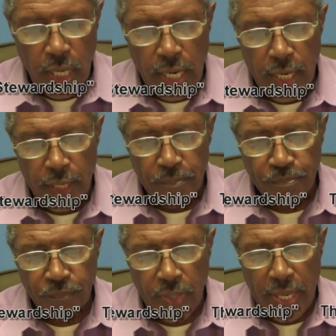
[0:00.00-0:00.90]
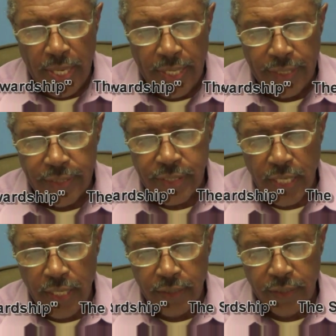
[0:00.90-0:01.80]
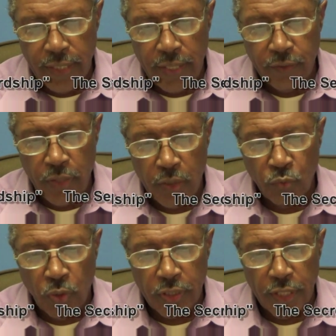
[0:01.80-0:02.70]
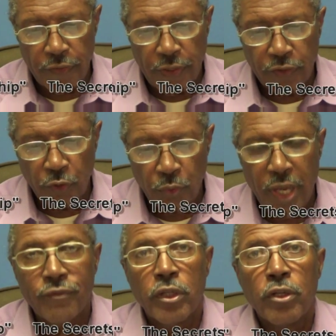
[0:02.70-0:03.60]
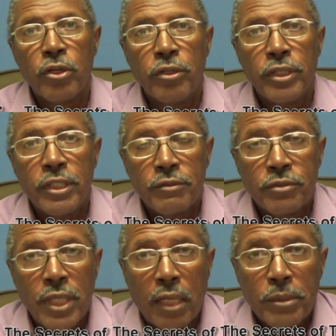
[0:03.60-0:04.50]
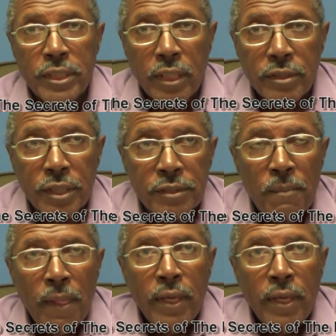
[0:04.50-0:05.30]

And one of the things that we have to learn, Solomon tells us